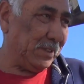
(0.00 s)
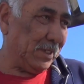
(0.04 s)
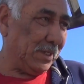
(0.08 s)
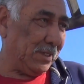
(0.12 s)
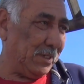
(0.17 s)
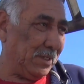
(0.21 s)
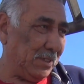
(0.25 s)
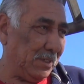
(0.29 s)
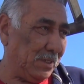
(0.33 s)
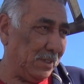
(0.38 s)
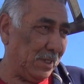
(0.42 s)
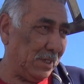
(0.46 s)

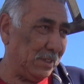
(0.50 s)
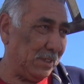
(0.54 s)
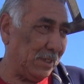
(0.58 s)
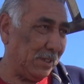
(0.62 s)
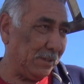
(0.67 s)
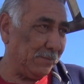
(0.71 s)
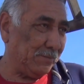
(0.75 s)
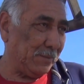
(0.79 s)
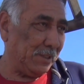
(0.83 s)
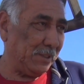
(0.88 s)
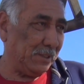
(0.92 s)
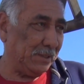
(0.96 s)
I
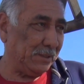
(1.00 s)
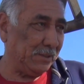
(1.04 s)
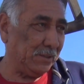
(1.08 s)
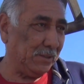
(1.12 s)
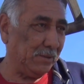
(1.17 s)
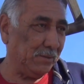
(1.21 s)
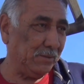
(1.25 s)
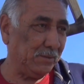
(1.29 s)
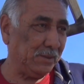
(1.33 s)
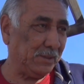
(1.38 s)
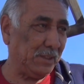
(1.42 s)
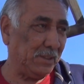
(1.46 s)
like my
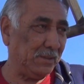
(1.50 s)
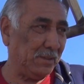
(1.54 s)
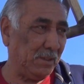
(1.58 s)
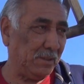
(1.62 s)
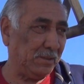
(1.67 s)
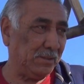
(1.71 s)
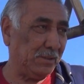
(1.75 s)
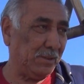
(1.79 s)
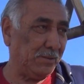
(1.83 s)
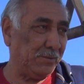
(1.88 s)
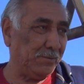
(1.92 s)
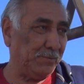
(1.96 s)
stones, and
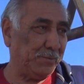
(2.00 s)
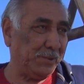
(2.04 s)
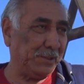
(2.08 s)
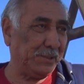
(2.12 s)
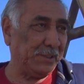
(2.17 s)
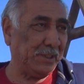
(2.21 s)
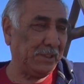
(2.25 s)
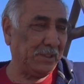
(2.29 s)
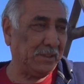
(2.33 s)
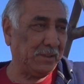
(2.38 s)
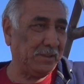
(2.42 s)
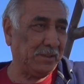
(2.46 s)
on the
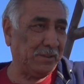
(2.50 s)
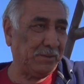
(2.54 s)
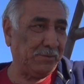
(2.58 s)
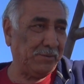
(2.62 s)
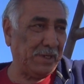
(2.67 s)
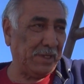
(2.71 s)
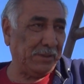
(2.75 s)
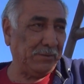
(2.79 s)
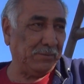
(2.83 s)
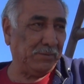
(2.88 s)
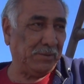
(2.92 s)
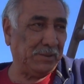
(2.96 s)
particular
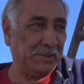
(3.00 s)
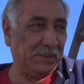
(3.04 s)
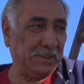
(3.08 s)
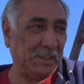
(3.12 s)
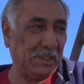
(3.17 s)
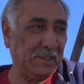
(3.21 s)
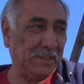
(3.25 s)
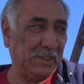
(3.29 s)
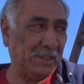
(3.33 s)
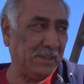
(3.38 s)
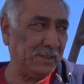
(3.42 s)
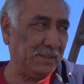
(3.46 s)
red ones,
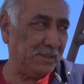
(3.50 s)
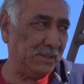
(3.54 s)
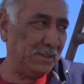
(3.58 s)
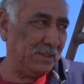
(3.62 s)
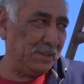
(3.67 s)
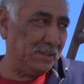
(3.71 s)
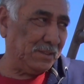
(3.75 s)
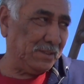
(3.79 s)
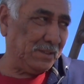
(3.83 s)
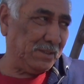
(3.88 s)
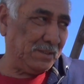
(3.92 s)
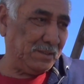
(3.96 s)
I like
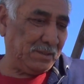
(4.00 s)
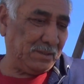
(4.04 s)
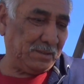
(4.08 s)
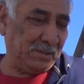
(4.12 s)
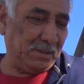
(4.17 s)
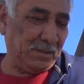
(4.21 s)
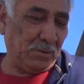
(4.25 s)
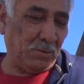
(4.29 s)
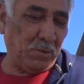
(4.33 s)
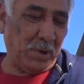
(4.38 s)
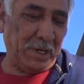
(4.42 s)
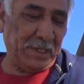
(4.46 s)

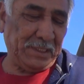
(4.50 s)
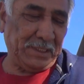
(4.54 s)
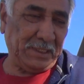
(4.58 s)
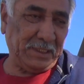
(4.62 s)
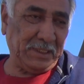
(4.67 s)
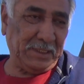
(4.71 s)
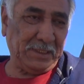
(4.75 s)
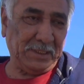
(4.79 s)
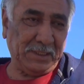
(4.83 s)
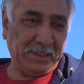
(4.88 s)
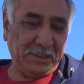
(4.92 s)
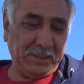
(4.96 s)
white
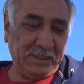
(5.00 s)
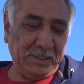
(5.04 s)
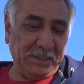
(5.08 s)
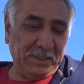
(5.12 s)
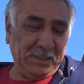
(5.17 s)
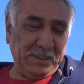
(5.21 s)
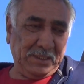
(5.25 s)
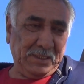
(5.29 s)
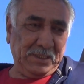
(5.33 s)
in it.